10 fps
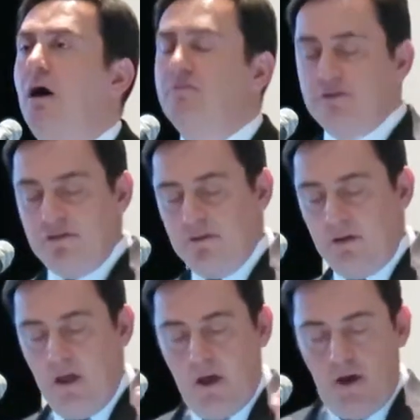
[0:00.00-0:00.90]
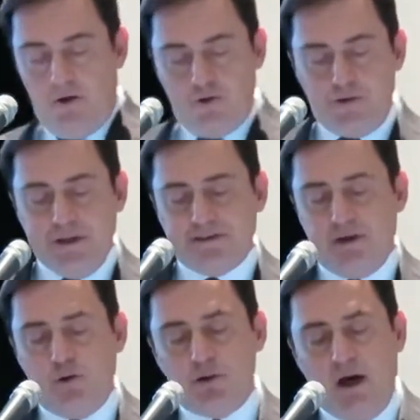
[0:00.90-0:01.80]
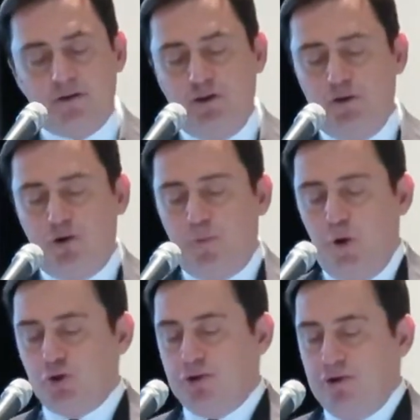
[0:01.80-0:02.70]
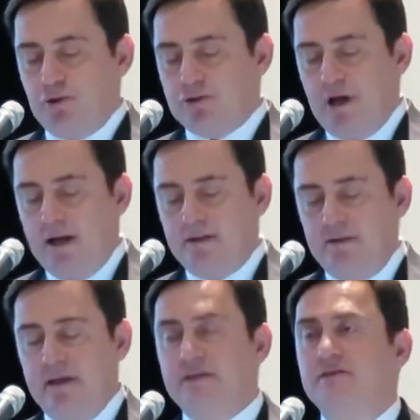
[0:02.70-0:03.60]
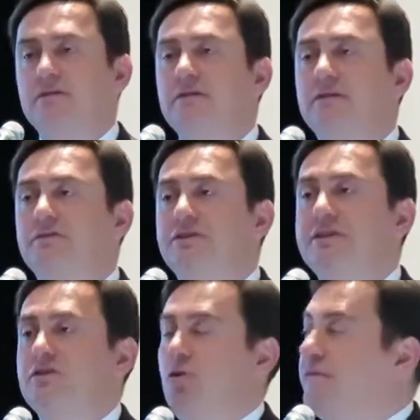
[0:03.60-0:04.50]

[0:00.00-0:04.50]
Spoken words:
covers the urethra on anterior or posterior side, there is risk